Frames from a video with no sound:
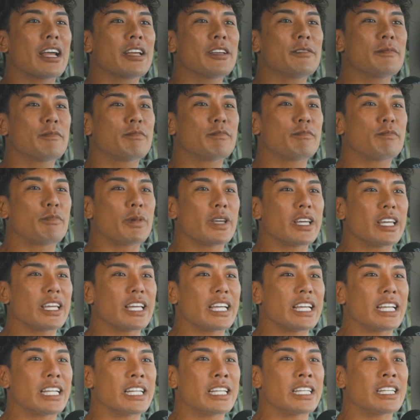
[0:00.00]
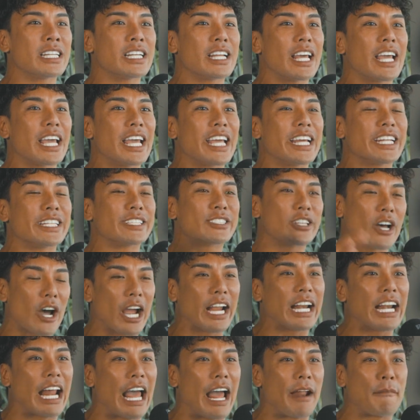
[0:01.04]
His name is DJ Groove,
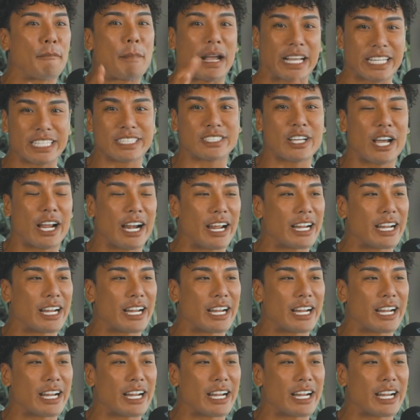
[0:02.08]
or Parish Groove